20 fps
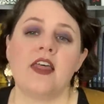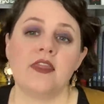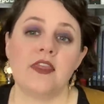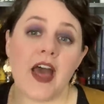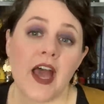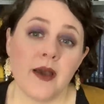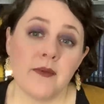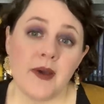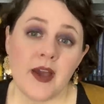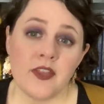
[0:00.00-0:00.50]

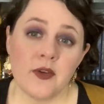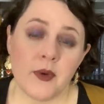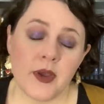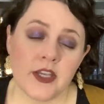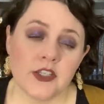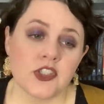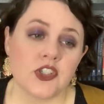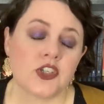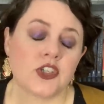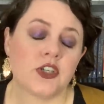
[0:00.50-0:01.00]
That, by the way,
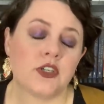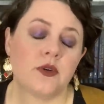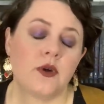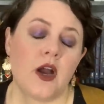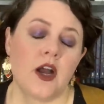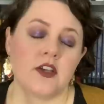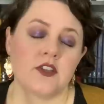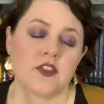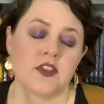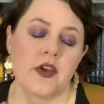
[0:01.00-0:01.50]
is true
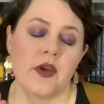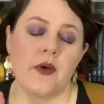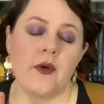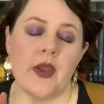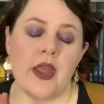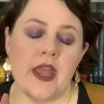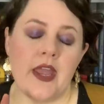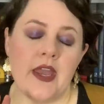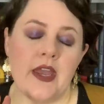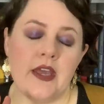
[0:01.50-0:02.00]
also
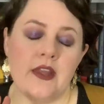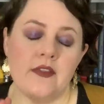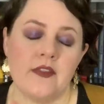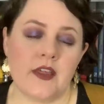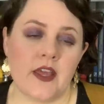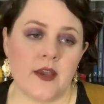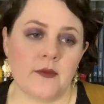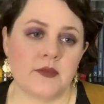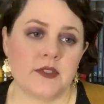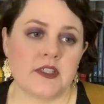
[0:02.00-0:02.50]
in
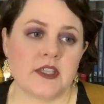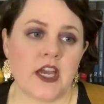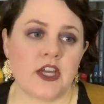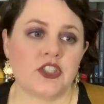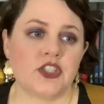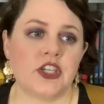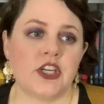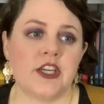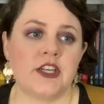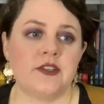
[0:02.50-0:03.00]
The
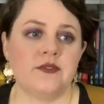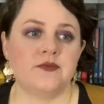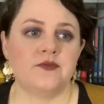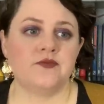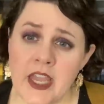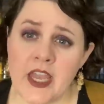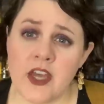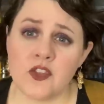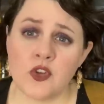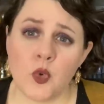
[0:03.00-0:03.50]

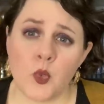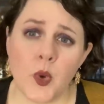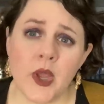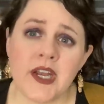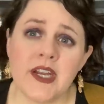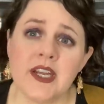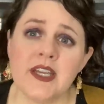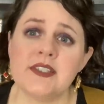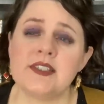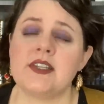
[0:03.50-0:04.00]
Obsession and The
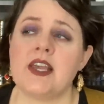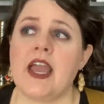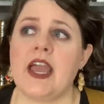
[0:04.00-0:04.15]
Witness.